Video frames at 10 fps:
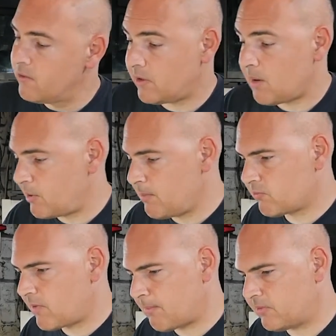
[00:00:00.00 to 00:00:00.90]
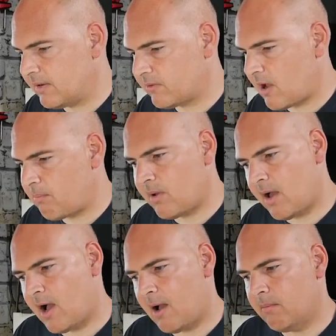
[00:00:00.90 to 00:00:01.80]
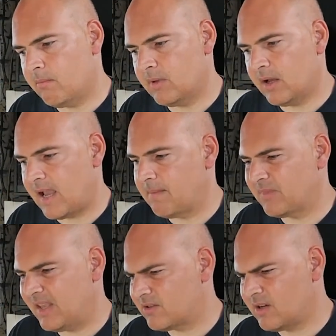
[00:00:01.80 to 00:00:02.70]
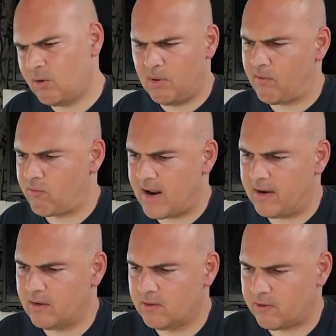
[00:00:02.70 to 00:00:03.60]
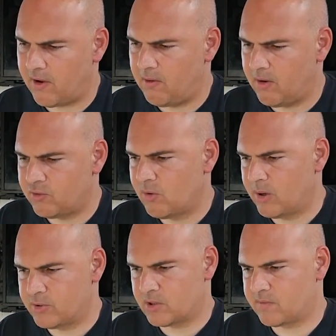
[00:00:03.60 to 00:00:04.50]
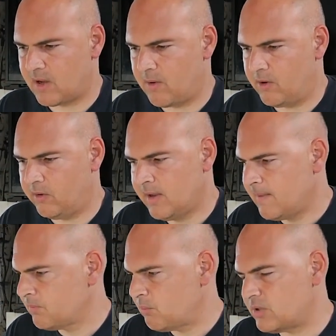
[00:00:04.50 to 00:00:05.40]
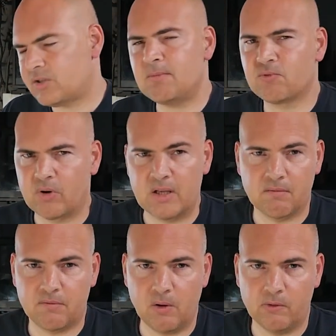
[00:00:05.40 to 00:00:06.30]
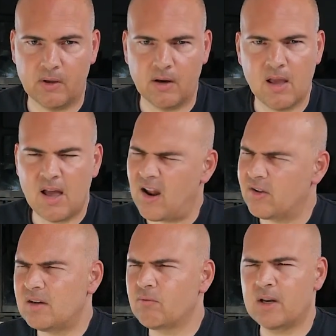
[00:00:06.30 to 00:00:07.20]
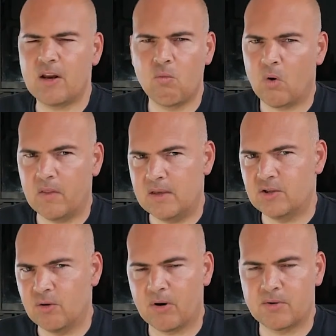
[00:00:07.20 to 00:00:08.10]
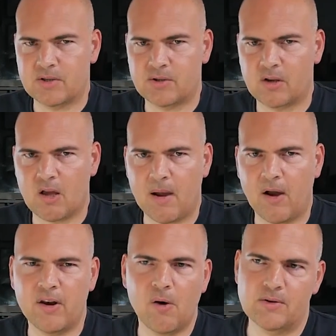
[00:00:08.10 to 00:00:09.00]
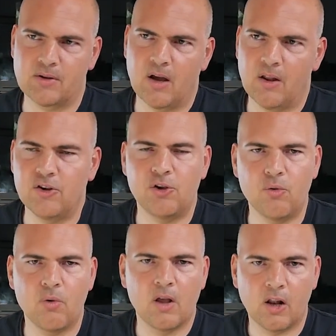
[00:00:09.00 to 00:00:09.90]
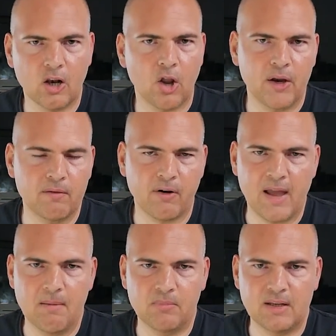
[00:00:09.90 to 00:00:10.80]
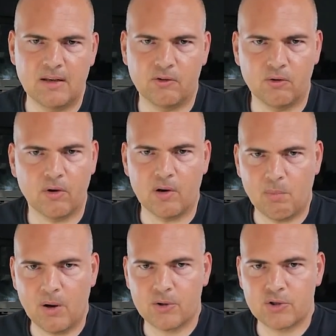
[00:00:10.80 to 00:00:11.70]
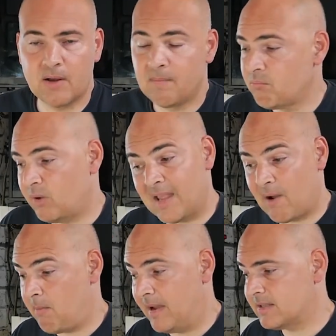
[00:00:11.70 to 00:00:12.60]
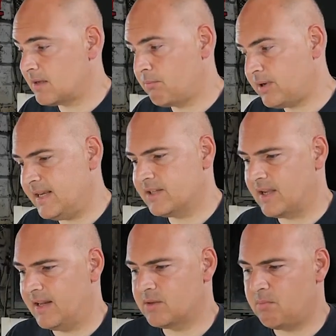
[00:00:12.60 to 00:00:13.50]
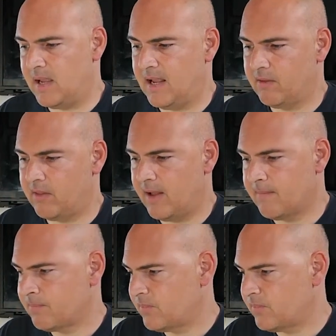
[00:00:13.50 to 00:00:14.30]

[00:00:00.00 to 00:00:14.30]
So that pretty much wraps things up. Um, again, it's a little bit of a rant, so I do apologize for going on but it just seems really confusing. I didn't really know why these new processors had come out. I know it's a new line for AMD to kind of push, but now it makes complete sense being that